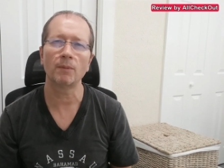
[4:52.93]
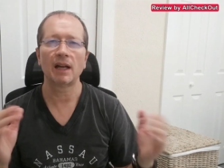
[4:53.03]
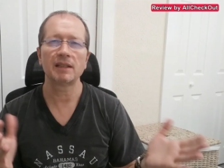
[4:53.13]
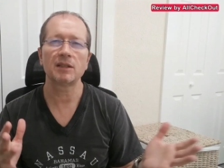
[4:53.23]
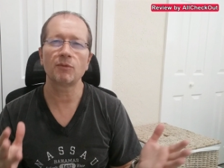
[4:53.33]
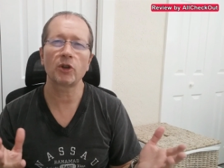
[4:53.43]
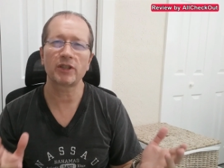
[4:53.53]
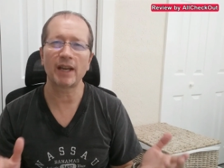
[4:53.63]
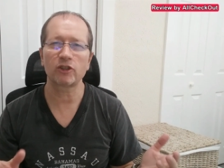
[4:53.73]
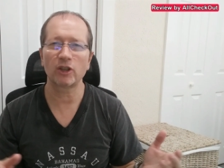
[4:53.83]
And this
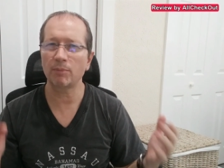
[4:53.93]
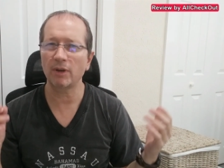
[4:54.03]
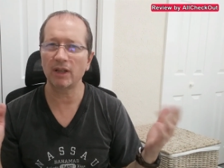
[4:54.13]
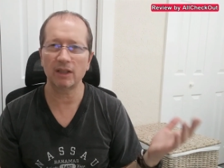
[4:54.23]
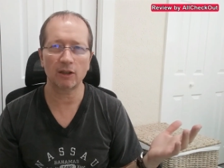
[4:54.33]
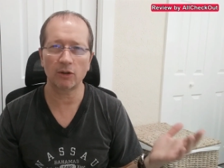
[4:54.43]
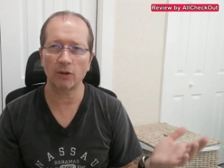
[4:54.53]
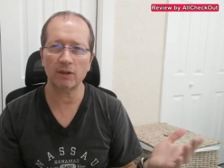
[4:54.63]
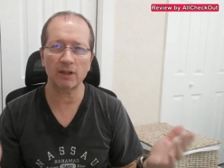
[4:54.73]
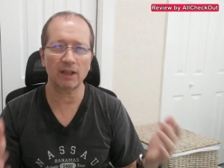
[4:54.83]
works actually pretty
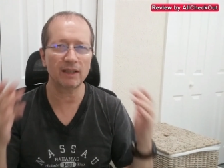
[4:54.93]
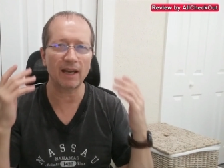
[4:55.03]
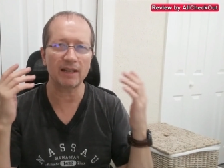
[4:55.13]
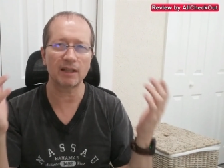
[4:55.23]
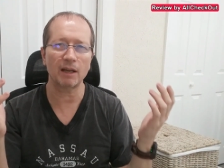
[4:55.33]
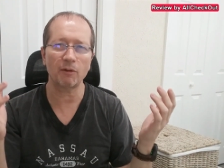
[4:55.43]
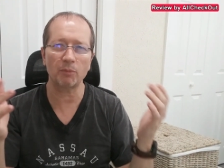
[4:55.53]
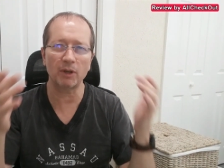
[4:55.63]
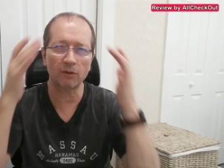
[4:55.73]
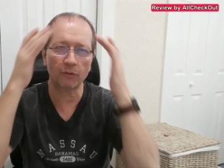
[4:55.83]
good. It has never
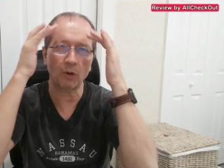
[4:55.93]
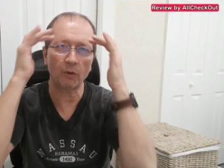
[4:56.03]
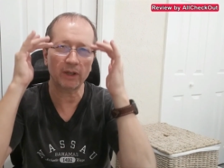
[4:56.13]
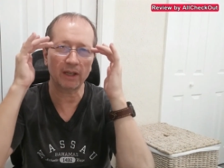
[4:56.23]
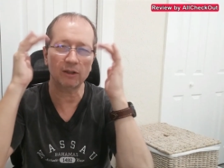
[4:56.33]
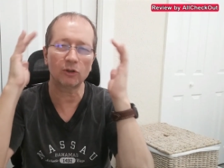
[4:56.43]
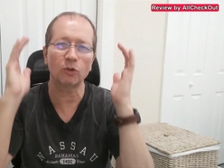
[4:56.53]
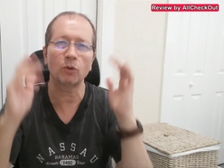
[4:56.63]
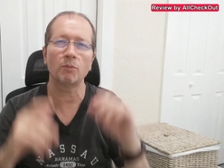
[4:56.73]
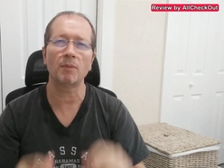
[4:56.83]
been flowing
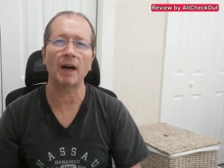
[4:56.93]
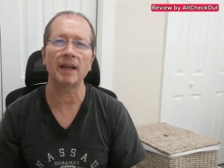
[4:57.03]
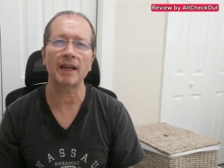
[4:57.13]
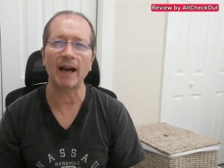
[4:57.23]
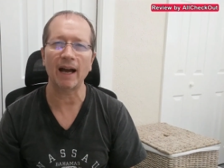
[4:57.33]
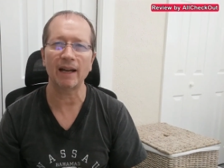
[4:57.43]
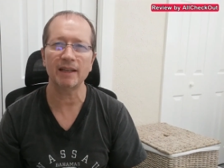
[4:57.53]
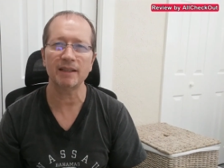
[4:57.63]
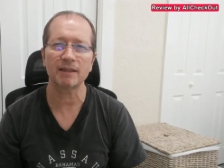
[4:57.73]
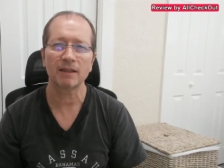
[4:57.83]
into my
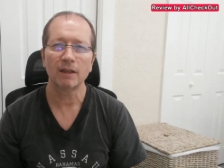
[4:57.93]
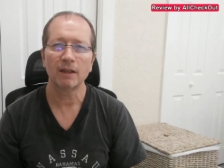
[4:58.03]
eyes.